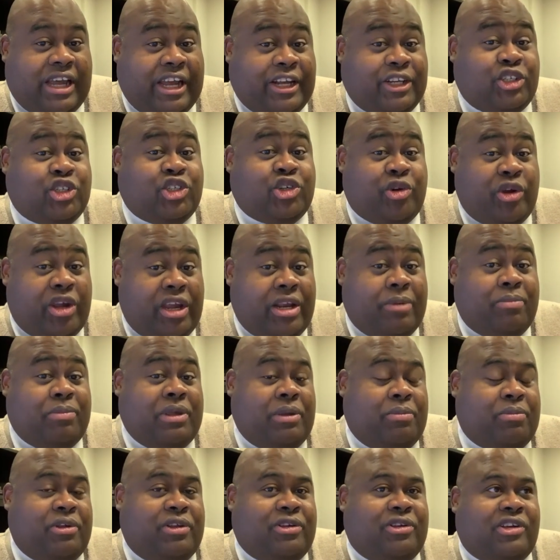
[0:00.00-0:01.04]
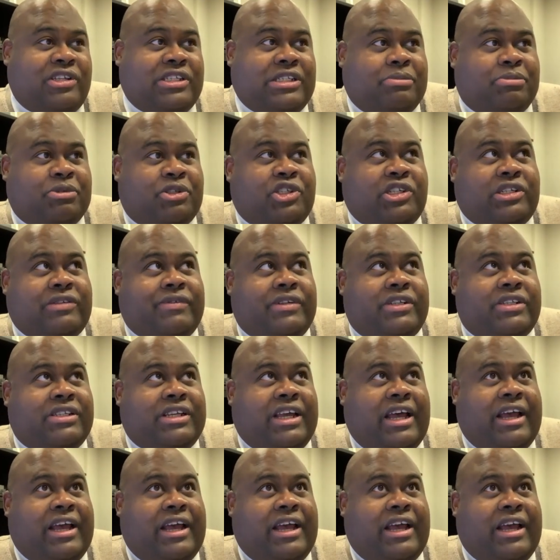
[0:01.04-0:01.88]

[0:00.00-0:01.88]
I train people in customer service.